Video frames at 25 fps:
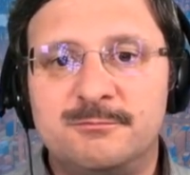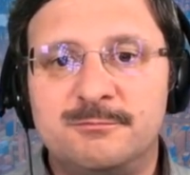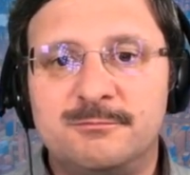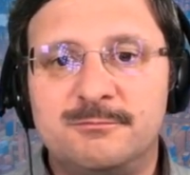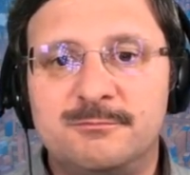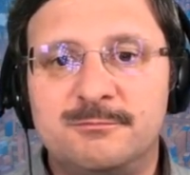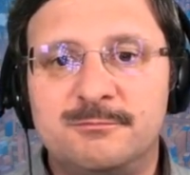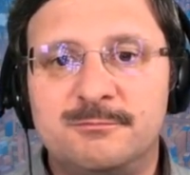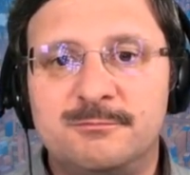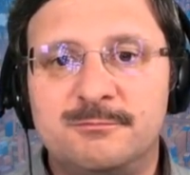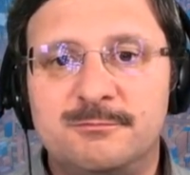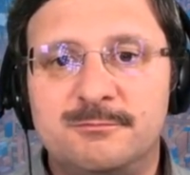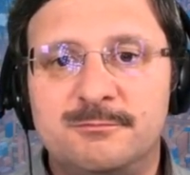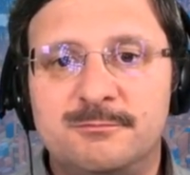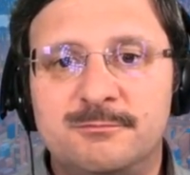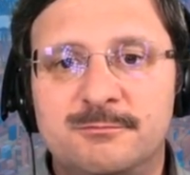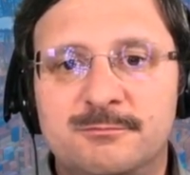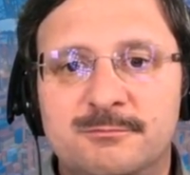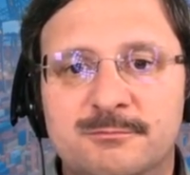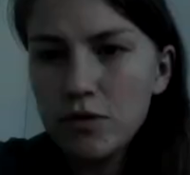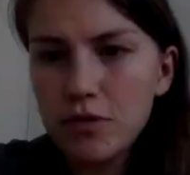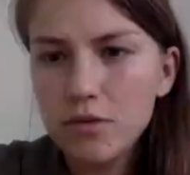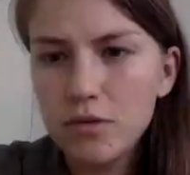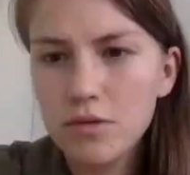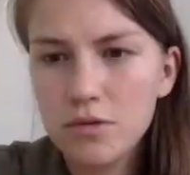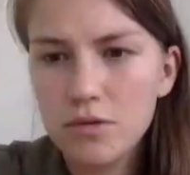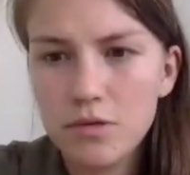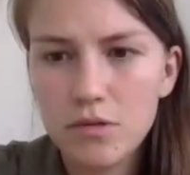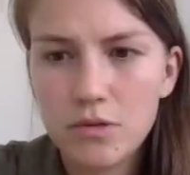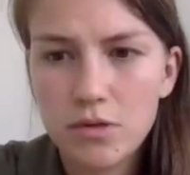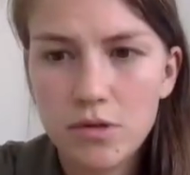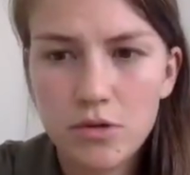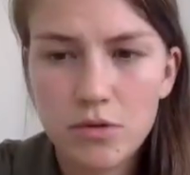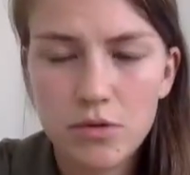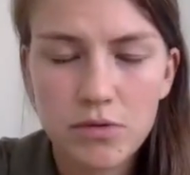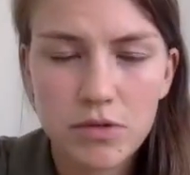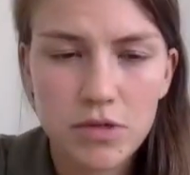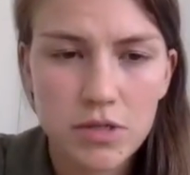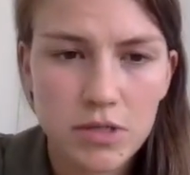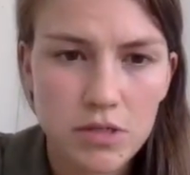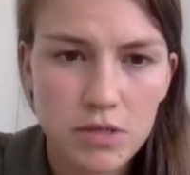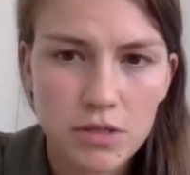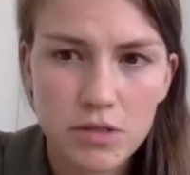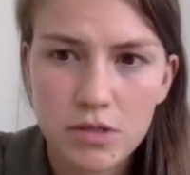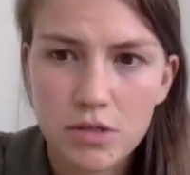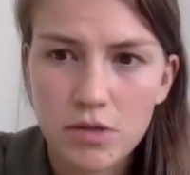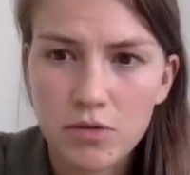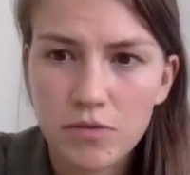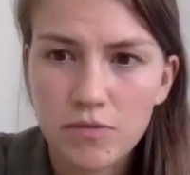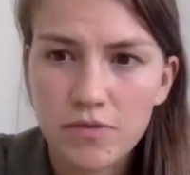No
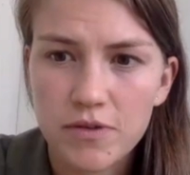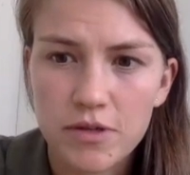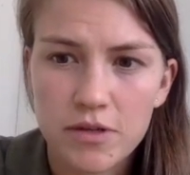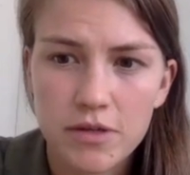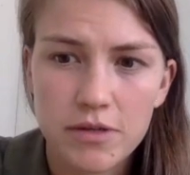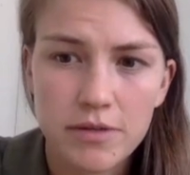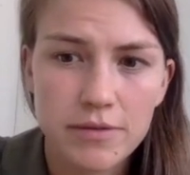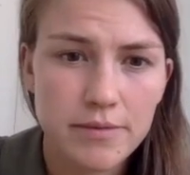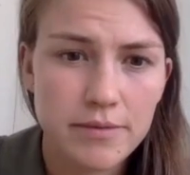questions so far.